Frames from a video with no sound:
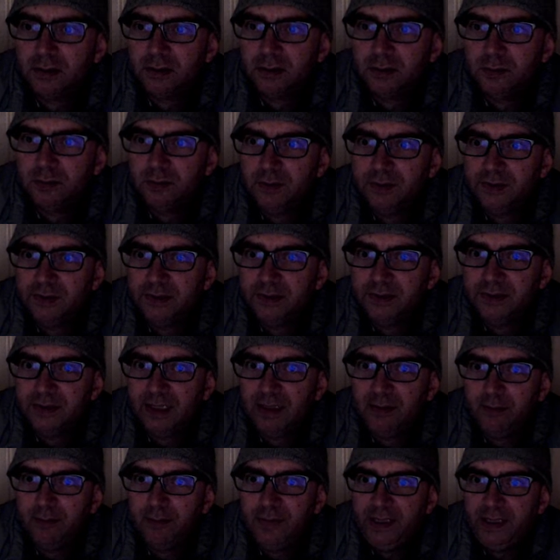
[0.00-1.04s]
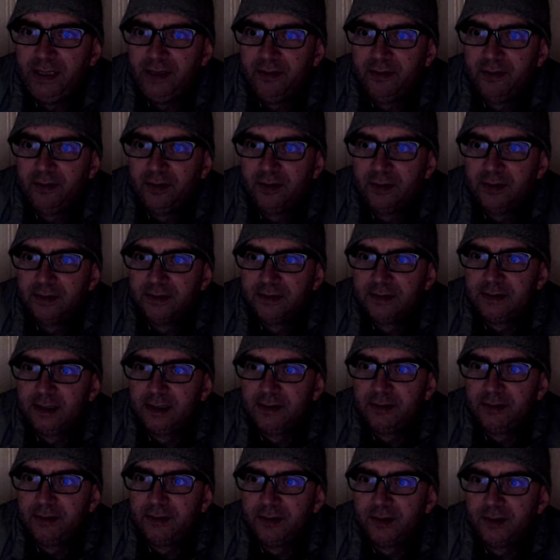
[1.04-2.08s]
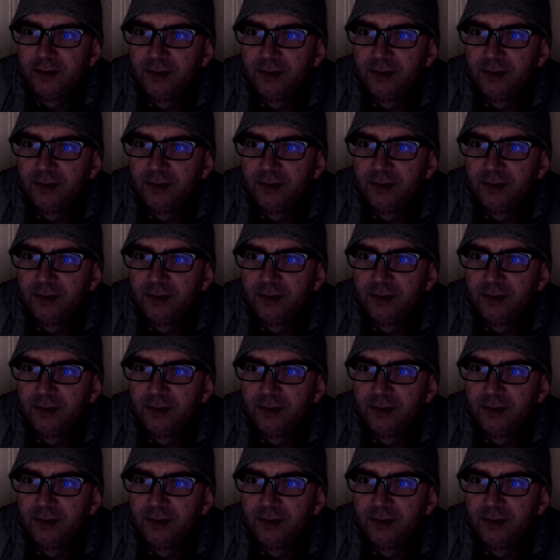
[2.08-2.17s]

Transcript: What does that mean for our 7s?